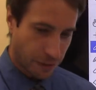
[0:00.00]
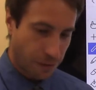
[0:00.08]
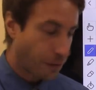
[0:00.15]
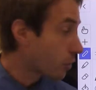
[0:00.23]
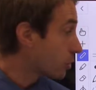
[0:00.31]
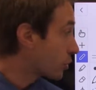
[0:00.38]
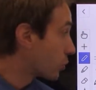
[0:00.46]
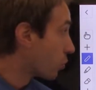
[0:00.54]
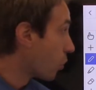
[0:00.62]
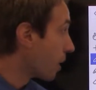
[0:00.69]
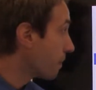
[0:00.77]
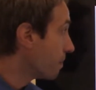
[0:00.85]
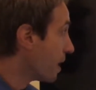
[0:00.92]
first
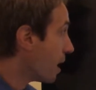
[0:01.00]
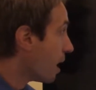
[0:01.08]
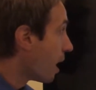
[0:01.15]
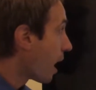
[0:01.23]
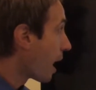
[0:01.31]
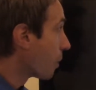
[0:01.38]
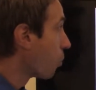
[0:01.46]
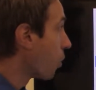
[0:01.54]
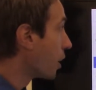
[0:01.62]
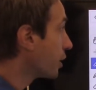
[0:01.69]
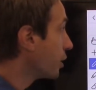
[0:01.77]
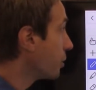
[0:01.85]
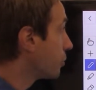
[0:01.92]
one, I
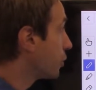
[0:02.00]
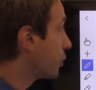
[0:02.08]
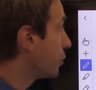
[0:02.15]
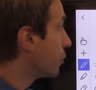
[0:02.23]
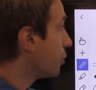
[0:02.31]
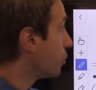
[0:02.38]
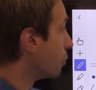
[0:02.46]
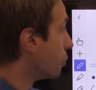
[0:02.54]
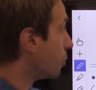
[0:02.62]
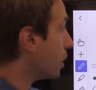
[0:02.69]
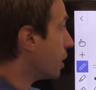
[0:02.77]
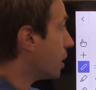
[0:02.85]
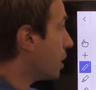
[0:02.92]
want you
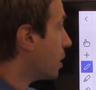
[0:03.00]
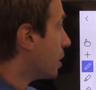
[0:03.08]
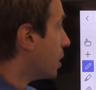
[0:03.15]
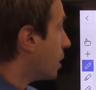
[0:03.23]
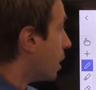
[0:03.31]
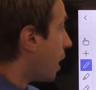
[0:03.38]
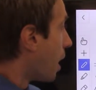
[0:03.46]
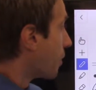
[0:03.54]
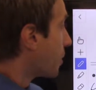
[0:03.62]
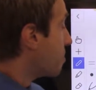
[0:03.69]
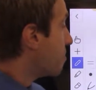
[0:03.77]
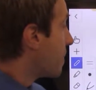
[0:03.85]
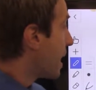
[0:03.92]
to, the
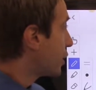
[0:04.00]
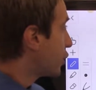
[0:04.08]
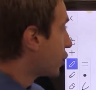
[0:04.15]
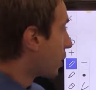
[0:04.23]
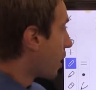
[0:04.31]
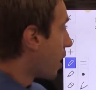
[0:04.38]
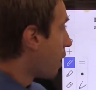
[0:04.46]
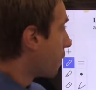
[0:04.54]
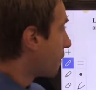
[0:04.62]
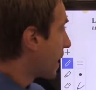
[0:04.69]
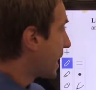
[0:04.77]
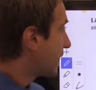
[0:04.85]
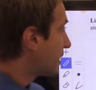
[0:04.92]
measure
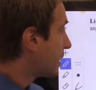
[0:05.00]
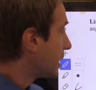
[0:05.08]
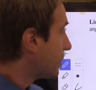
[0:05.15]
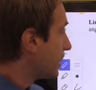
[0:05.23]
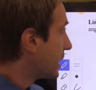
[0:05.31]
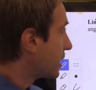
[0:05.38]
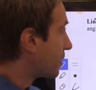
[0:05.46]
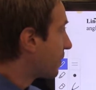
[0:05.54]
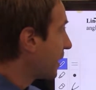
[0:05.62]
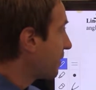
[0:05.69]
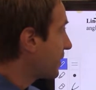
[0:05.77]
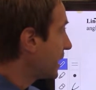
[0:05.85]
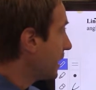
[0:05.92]
of ACB is
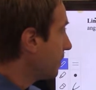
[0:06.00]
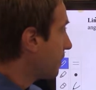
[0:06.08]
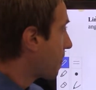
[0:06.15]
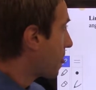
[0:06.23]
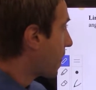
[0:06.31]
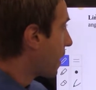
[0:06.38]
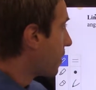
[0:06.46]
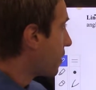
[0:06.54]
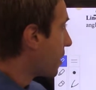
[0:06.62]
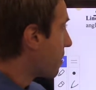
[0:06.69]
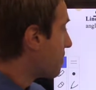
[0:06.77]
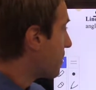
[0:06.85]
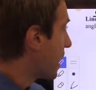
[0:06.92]
50.
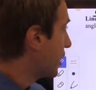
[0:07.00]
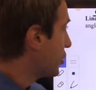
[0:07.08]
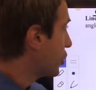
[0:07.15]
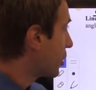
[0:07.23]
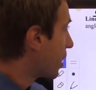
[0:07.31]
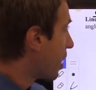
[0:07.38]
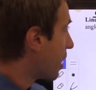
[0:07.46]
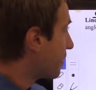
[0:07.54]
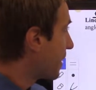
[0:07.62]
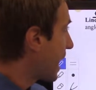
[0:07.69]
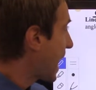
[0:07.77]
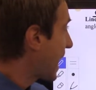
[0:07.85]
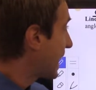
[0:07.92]
The measure
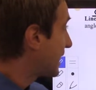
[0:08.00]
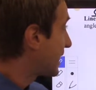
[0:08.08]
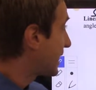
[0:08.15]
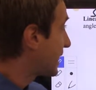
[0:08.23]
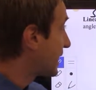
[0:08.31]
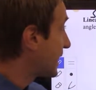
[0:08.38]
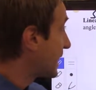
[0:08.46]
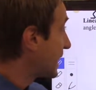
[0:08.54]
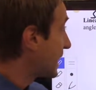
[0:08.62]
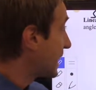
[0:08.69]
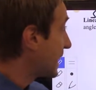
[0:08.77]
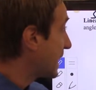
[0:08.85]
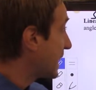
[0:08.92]
of ACE
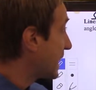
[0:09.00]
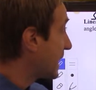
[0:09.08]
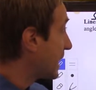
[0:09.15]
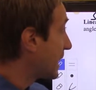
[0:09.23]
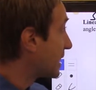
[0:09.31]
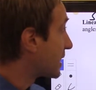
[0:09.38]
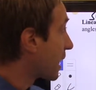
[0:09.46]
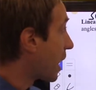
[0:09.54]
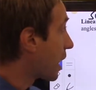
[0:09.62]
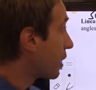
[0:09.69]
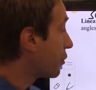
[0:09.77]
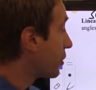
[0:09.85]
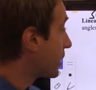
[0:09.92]
is
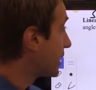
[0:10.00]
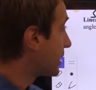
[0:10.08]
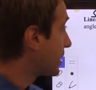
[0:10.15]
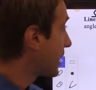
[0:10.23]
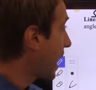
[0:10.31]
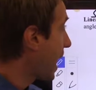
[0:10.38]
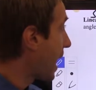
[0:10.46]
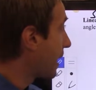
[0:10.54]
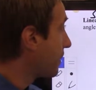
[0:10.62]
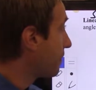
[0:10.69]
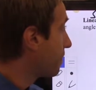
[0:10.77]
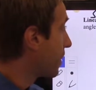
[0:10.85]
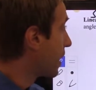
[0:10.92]

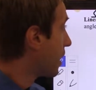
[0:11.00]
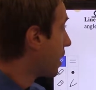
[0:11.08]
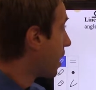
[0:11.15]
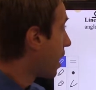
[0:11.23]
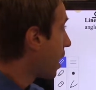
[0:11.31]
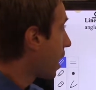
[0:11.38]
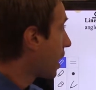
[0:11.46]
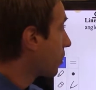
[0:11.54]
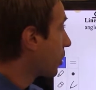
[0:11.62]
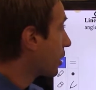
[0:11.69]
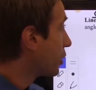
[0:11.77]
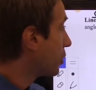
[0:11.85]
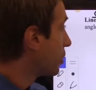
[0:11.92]
110. I
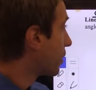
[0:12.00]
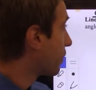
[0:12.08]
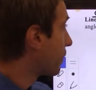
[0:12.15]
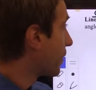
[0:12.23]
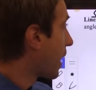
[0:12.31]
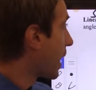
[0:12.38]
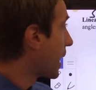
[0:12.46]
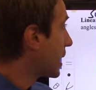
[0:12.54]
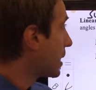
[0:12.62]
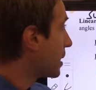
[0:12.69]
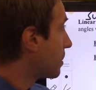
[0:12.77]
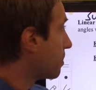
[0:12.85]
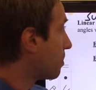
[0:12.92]
want you to
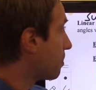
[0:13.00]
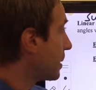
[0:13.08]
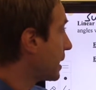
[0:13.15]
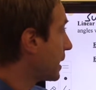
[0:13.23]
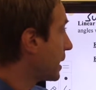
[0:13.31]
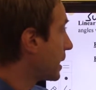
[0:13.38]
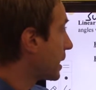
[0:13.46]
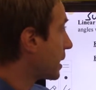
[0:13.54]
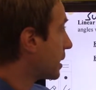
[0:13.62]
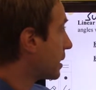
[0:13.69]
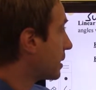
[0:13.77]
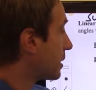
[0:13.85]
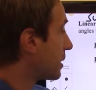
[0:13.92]
find
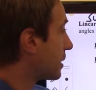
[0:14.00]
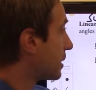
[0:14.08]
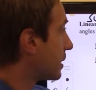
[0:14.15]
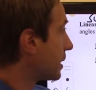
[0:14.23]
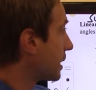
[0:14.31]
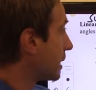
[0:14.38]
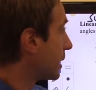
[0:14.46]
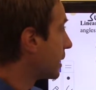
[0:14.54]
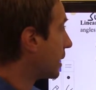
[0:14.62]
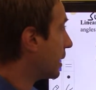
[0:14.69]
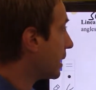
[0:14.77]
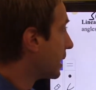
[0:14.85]
BCE.